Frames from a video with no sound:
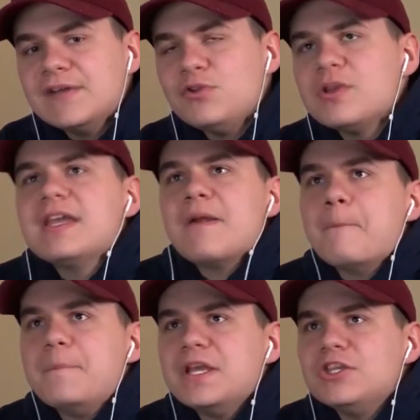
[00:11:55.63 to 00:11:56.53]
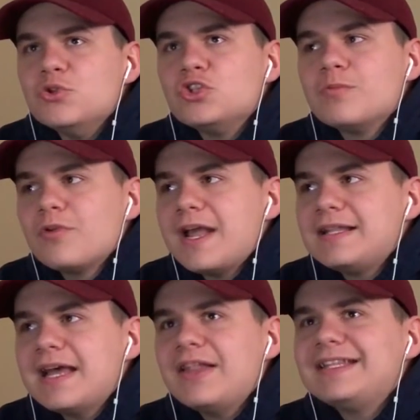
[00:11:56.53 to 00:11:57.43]
if you could get a big YouTuber
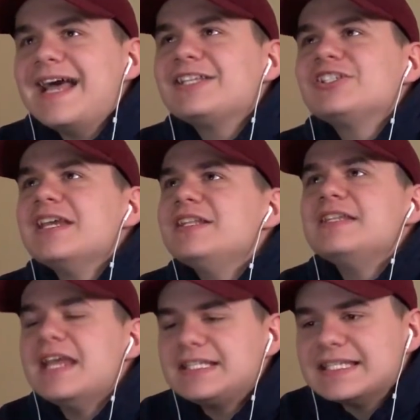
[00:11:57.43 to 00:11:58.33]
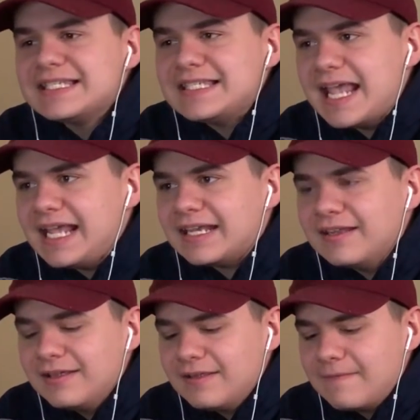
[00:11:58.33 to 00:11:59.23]
like that? Like, that's it. It's insane.
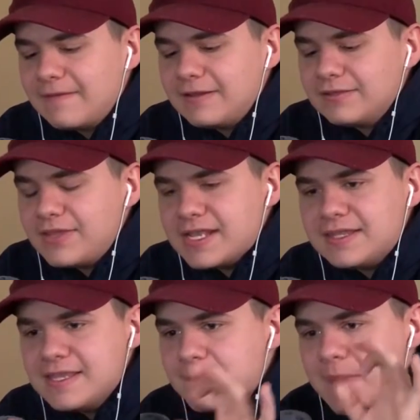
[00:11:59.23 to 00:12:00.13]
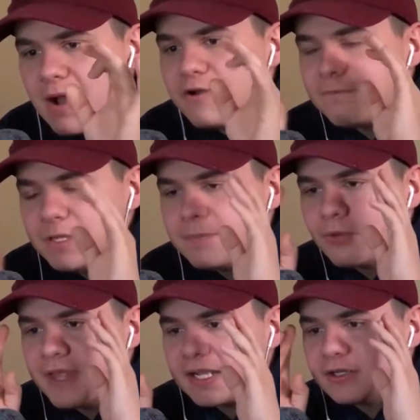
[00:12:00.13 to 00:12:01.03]
Like, the amount of
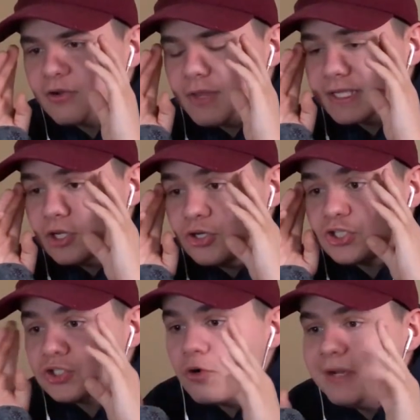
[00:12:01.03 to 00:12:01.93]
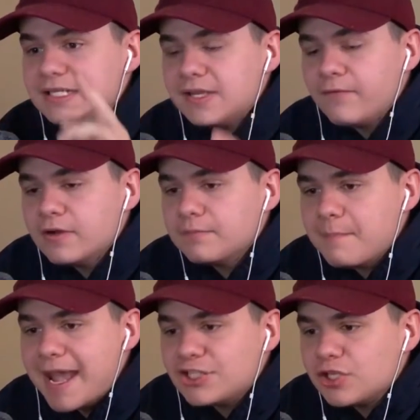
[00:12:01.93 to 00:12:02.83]
people that could go. Like, there are so many
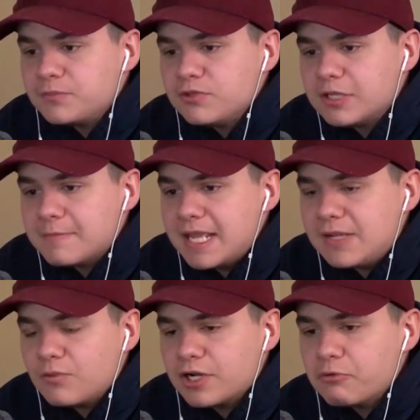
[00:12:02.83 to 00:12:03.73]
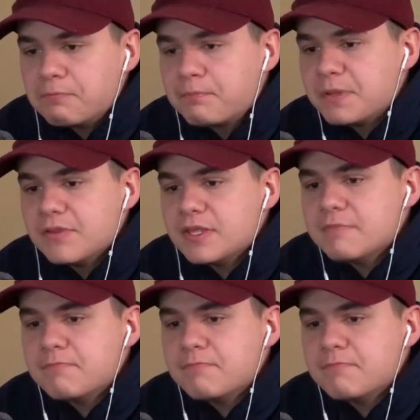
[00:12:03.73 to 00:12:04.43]
different matchups you can make where it would be